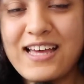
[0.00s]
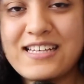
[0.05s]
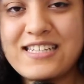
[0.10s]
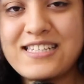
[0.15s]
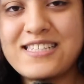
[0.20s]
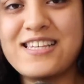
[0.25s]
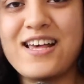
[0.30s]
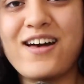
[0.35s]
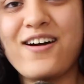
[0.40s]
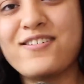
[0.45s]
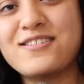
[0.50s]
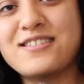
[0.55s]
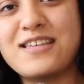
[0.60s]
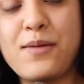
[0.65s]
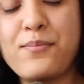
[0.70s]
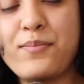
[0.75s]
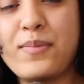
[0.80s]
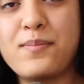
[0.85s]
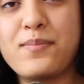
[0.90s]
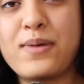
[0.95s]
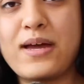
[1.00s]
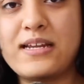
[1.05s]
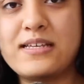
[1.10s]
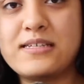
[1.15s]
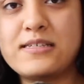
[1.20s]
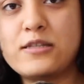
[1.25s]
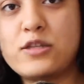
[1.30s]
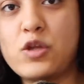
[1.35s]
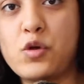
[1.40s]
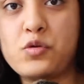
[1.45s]
so some
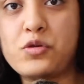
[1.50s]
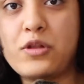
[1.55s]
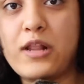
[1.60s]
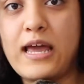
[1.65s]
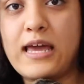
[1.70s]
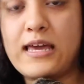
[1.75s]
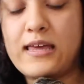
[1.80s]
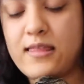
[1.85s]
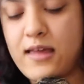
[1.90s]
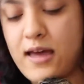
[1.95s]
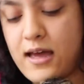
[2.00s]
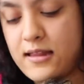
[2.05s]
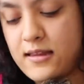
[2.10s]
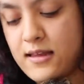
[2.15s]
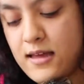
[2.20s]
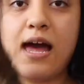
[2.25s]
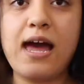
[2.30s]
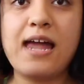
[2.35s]
bunnies don't like that.